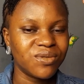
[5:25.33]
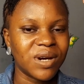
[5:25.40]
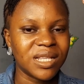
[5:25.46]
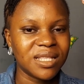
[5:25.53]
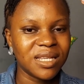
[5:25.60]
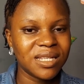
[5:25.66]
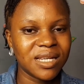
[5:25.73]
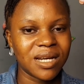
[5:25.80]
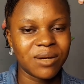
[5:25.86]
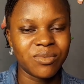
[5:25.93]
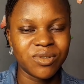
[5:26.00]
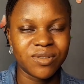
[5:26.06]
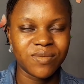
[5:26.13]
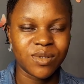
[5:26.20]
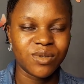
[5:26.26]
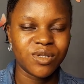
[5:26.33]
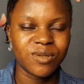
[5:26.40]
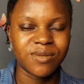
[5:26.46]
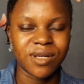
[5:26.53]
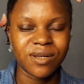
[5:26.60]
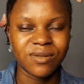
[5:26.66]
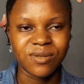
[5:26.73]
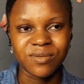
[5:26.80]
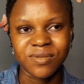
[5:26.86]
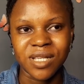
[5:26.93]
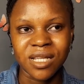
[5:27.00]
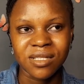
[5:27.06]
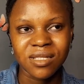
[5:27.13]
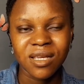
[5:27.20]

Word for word: attending campus fellowships and all of that.